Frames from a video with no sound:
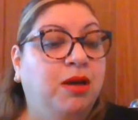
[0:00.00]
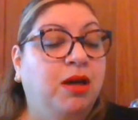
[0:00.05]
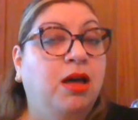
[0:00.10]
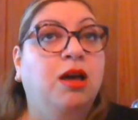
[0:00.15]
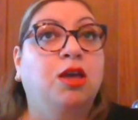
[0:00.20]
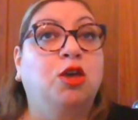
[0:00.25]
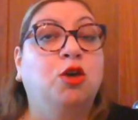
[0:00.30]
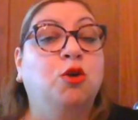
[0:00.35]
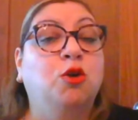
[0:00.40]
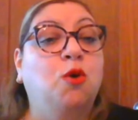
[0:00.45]

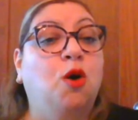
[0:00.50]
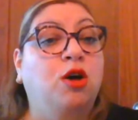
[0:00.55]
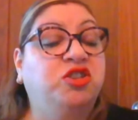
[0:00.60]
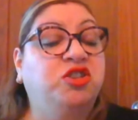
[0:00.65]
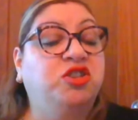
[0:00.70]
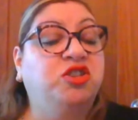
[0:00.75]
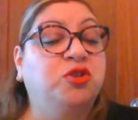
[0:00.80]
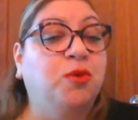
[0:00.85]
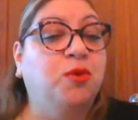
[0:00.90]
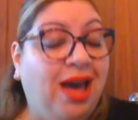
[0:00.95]
You
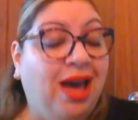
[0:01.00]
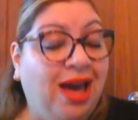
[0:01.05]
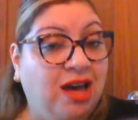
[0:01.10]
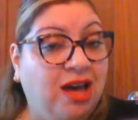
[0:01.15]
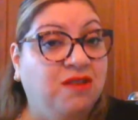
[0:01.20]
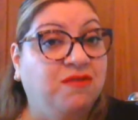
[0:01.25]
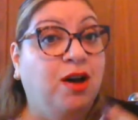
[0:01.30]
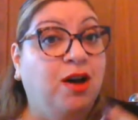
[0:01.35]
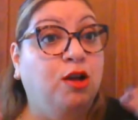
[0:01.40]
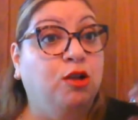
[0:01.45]
also have
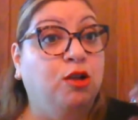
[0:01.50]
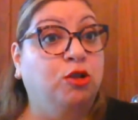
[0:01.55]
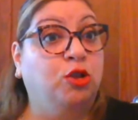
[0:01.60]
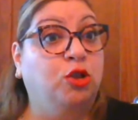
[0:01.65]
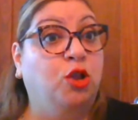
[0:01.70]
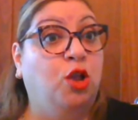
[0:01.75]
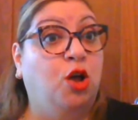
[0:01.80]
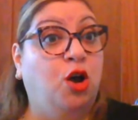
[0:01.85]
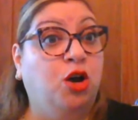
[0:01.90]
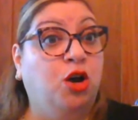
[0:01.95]

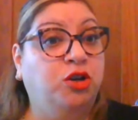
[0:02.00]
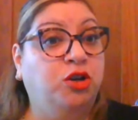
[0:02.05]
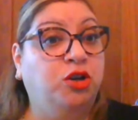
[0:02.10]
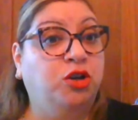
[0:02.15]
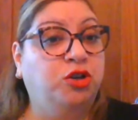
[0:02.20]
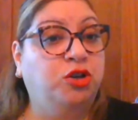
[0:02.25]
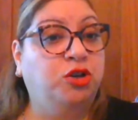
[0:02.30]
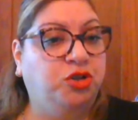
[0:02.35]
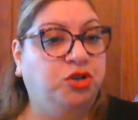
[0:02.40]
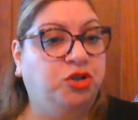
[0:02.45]

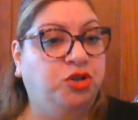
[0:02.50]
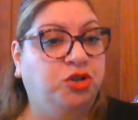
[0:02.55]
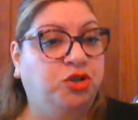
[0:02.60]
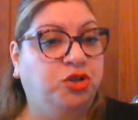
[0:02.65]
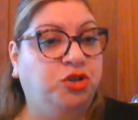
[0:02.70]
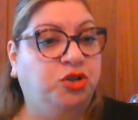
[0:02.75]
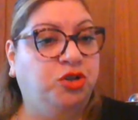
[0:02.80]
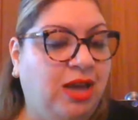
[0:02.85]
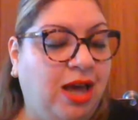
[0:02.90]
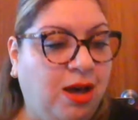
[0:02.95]
larger
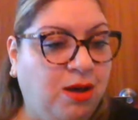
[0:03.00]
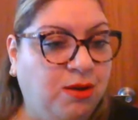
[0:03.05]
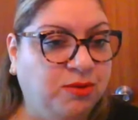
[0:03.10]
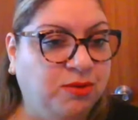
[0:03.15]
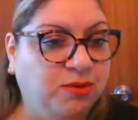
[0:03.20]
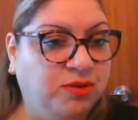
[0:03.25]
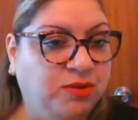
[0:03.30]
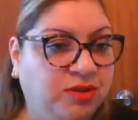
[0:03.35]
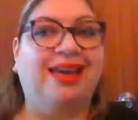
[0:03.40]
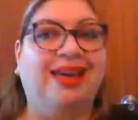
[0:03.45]

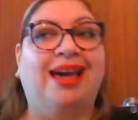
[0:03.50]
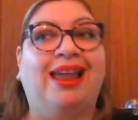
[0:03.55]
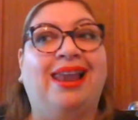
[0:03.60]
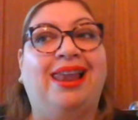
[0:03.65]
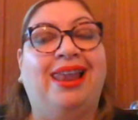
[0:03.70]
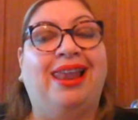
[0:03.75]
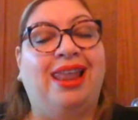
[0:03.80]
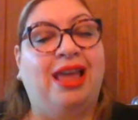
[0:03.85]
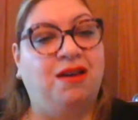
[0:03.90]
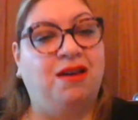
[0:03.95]
towns like
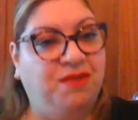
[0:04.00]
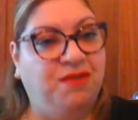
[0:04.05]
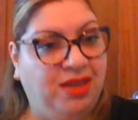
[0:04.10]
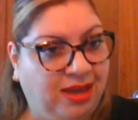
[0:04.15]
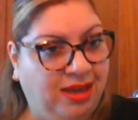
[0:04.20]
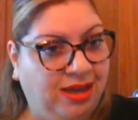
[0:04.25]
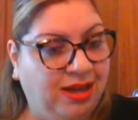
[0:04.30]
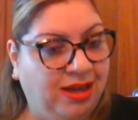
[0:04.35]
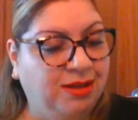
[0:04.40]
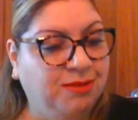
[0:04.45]
La
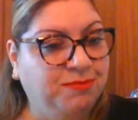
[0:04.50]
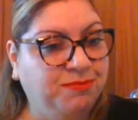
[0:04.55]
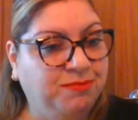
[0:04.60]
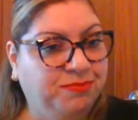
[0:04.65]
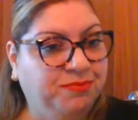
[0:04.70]
Vega.